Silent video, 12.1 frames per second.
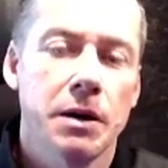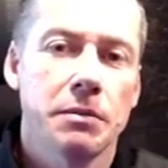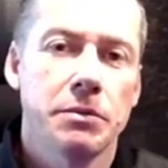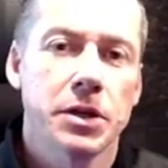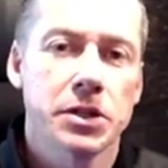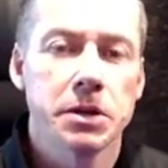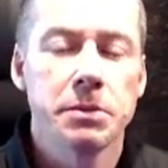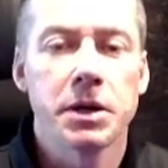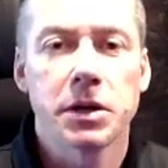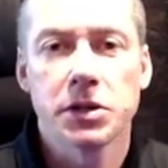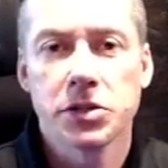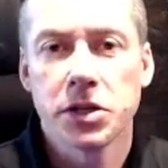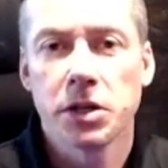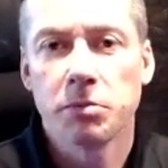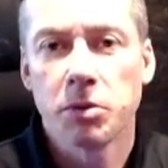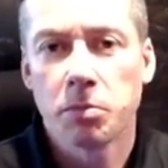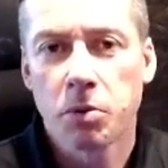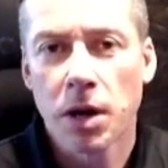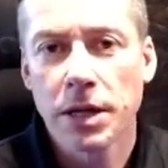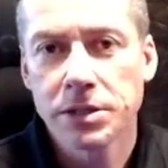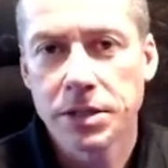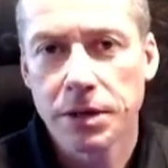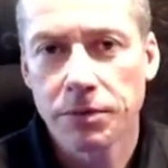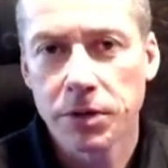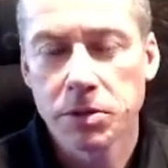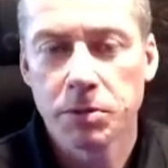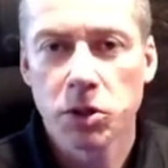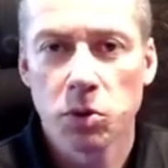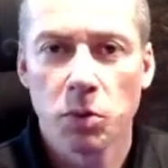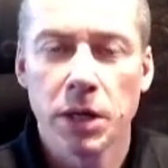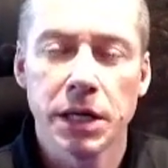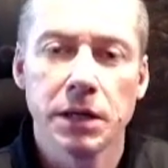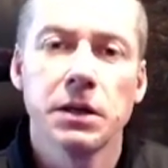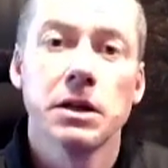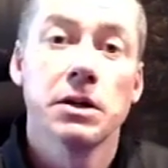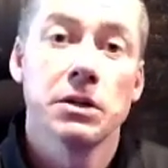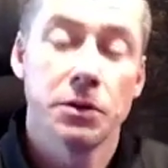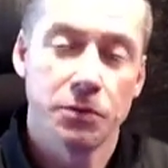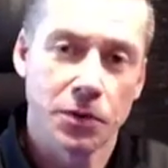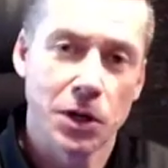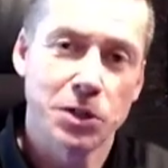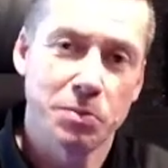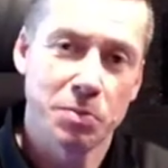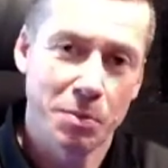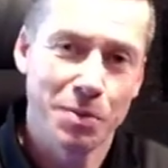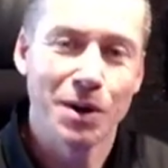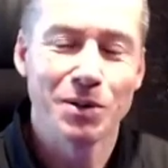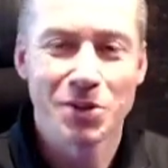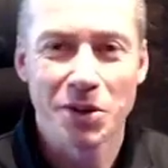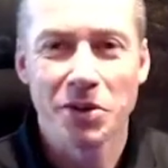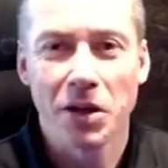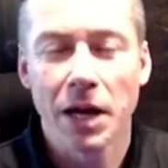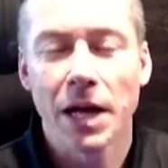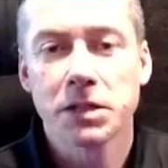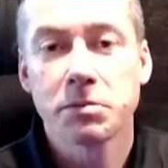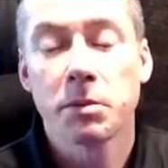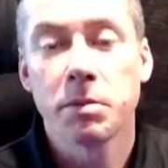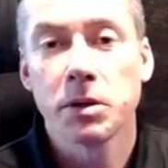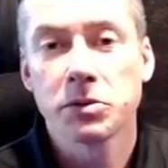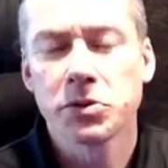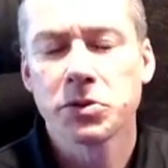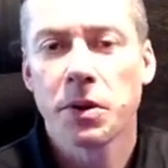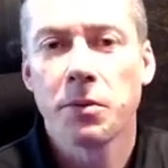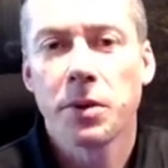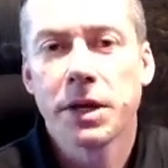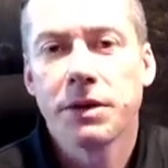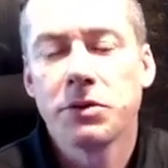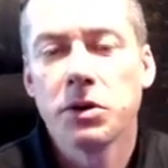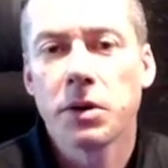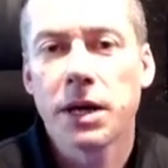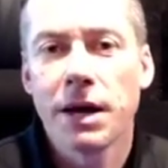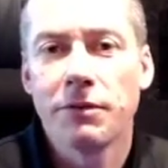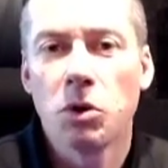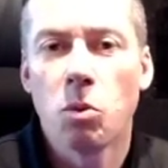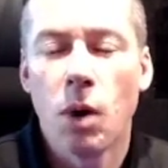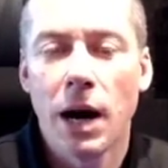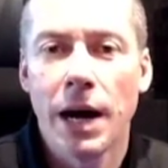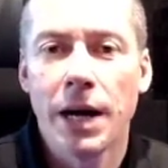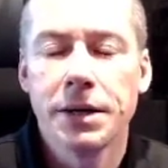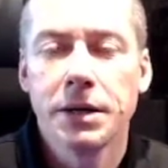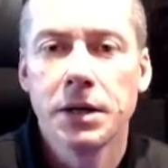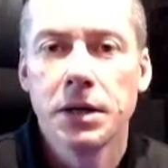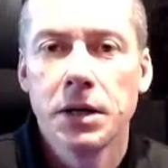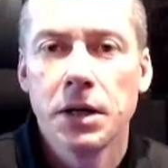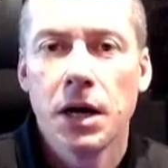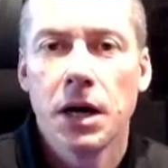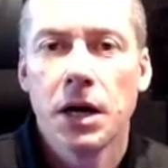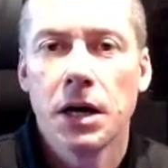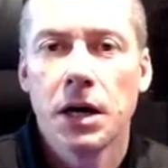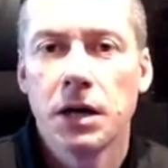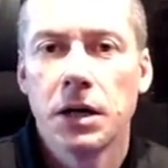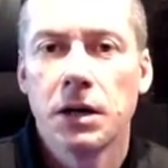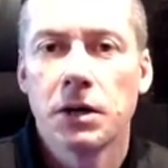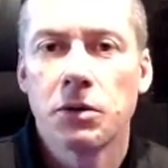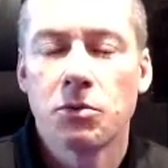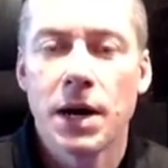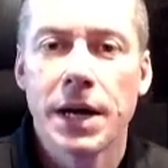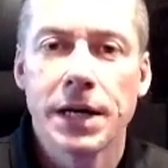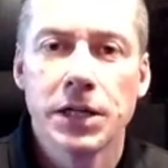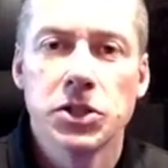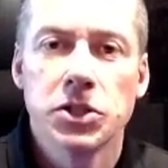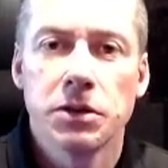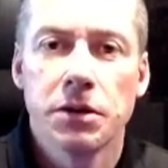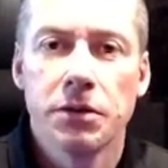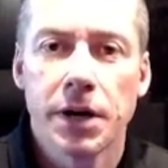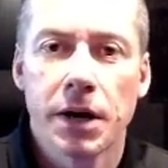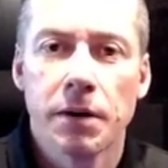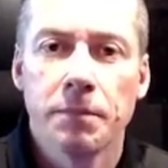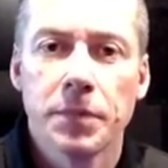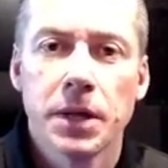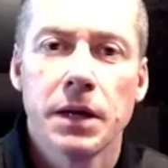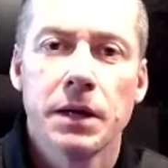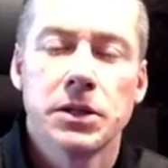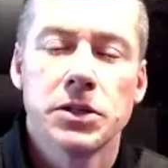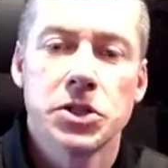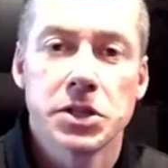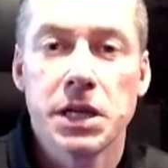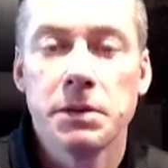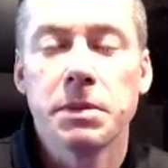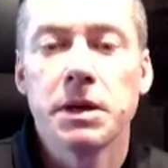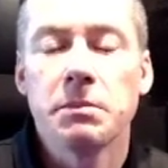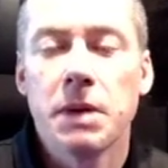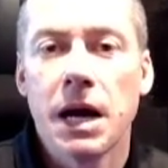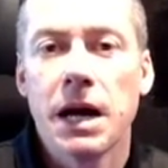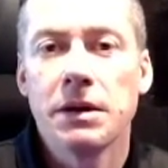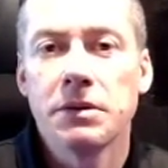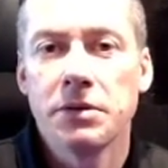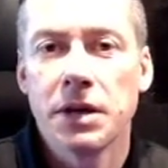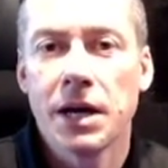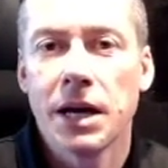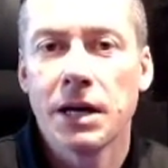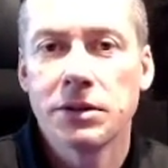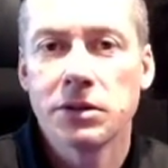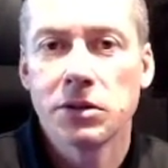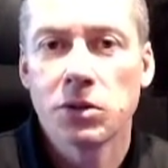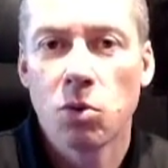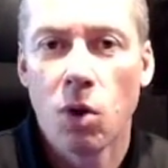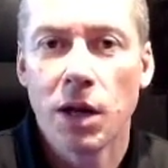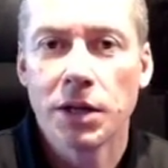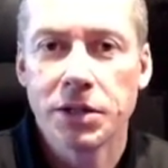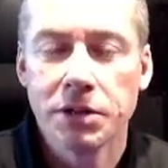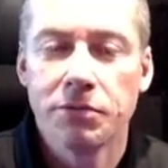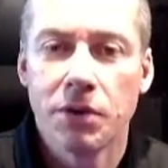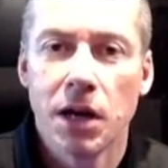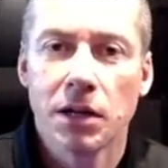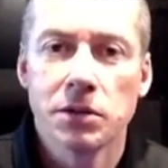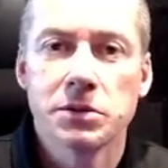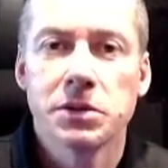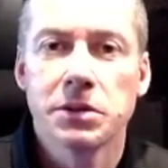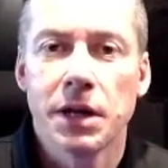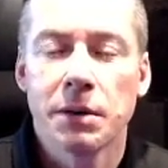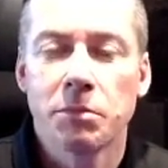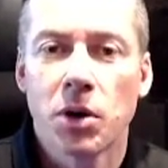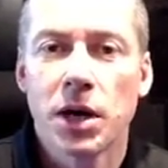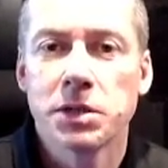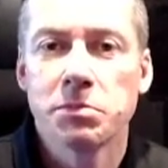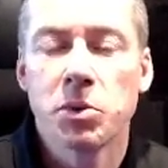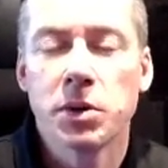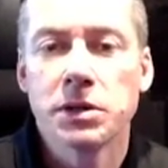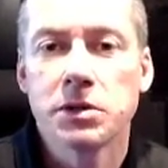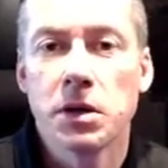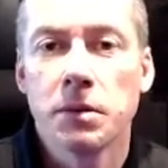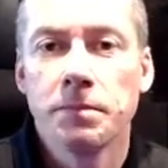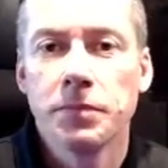there's going to be a considerable price difference between the first proposal and the last proposal. So I want to give you a kind of a wide range there. Just keep in mind that quality follows that price point. So,